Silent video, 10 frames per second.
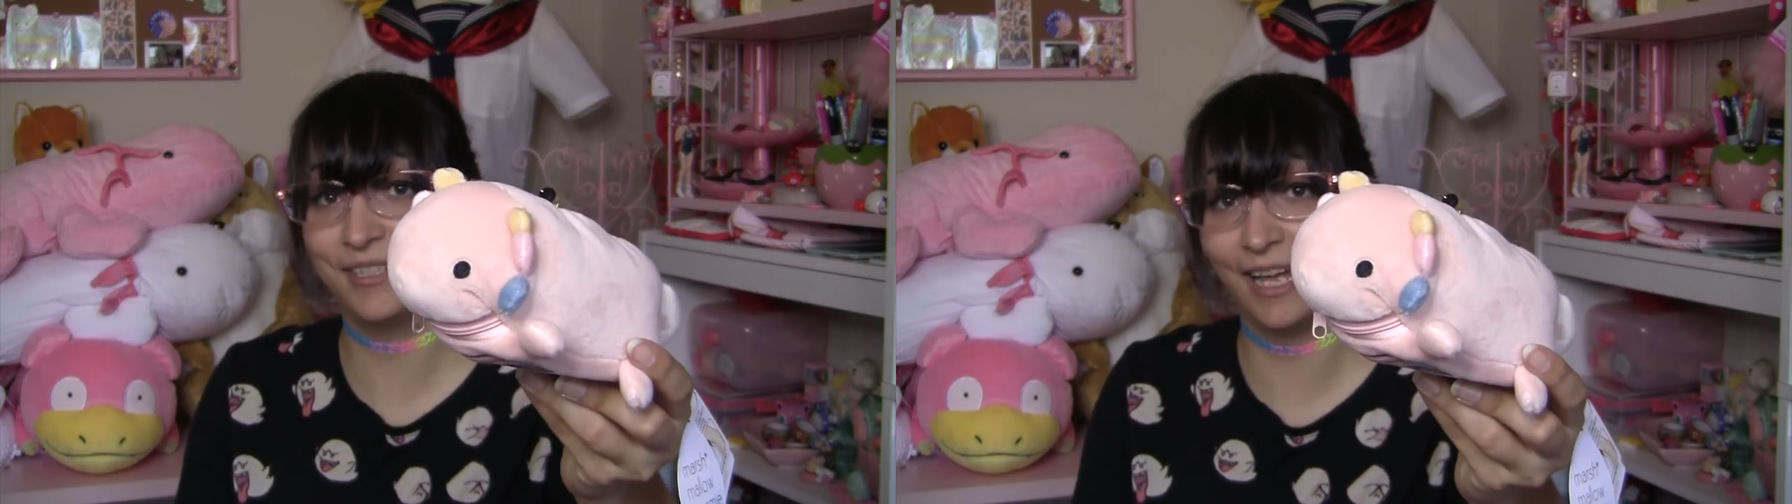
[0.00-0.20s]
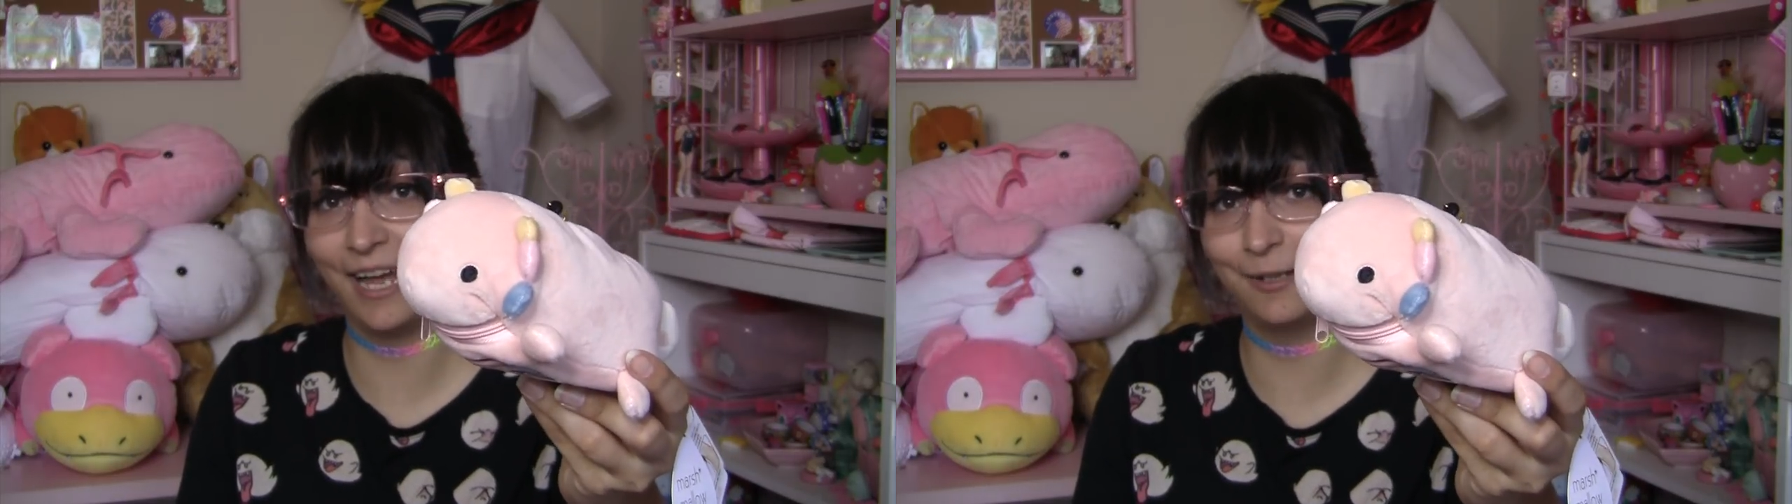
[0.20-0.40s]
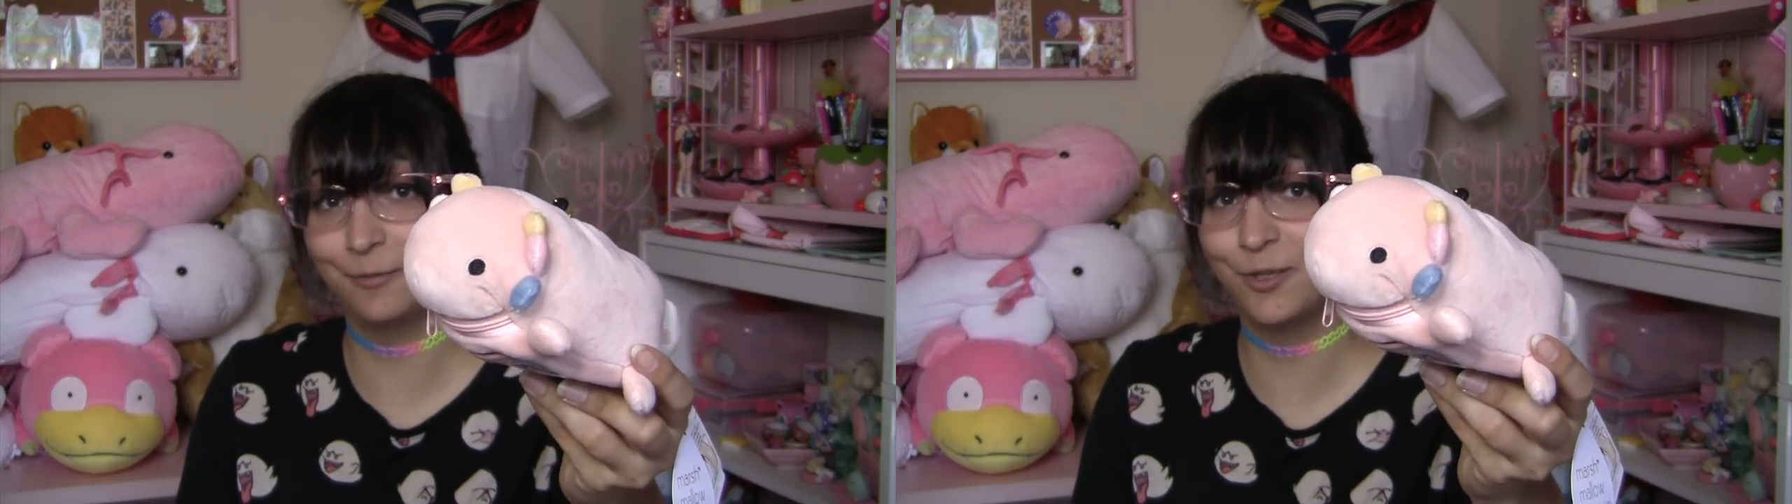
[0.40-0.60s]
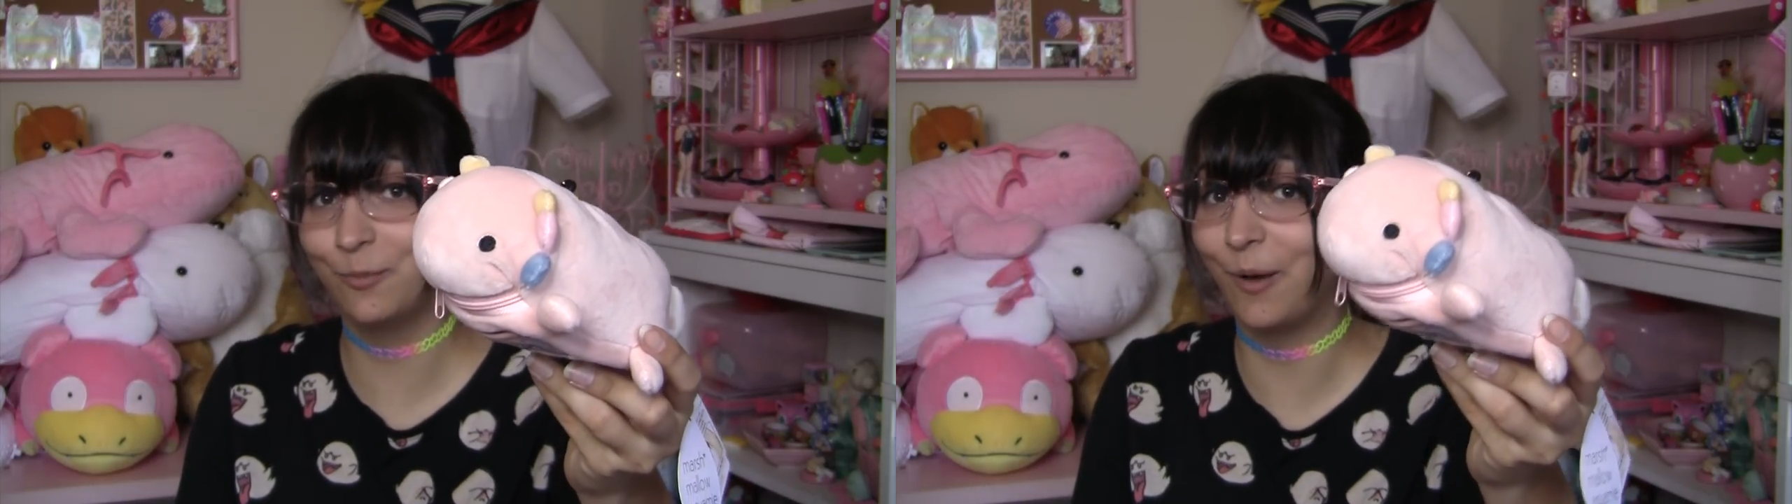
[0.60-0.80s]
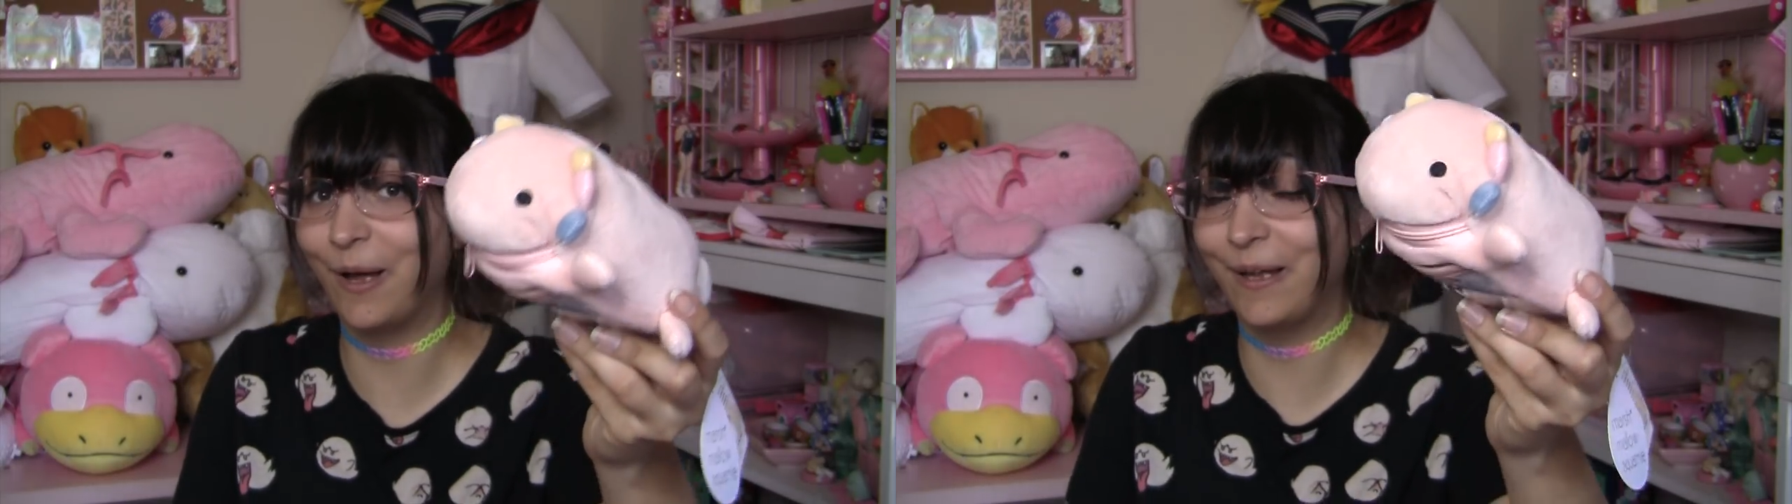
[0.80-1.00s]
to add him
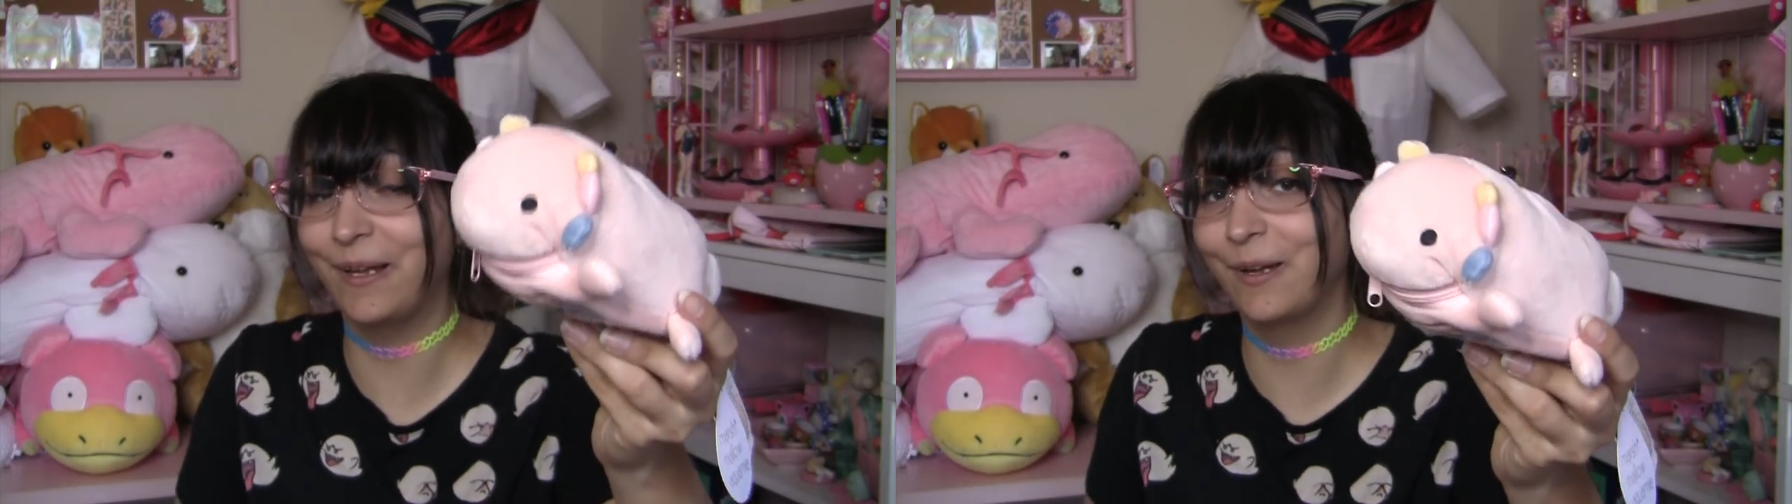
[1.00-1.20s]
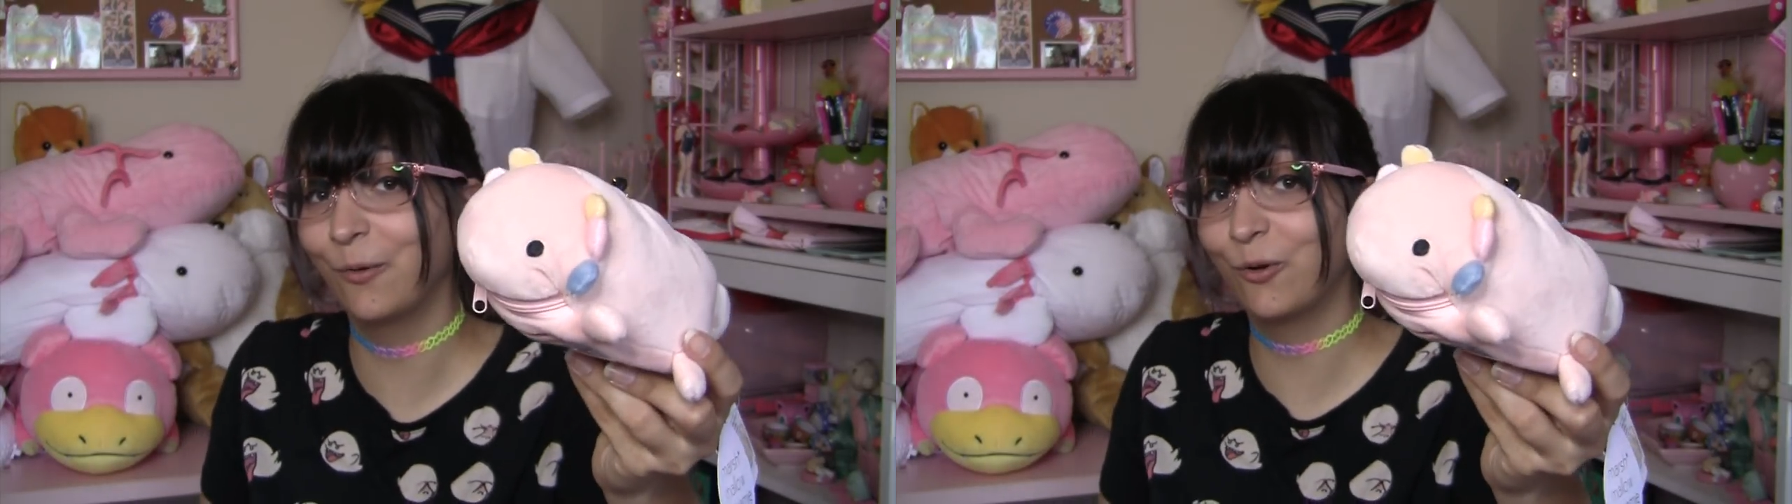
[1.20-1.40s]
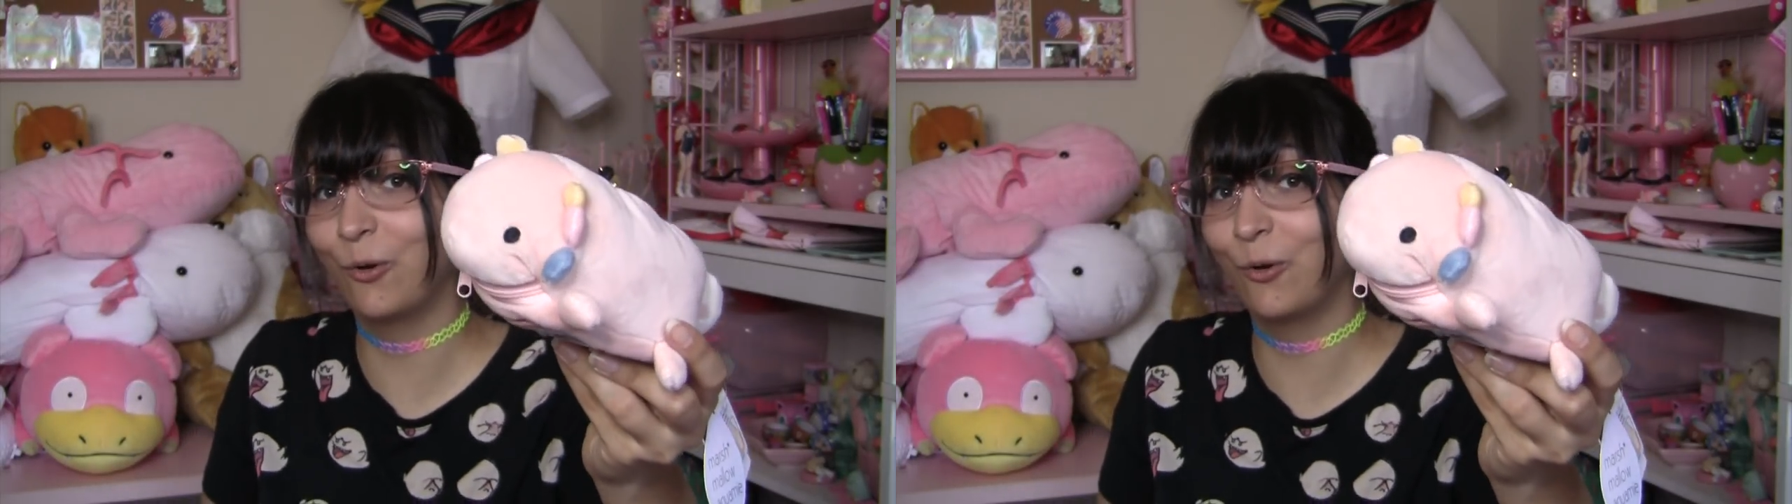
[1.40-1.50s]
to my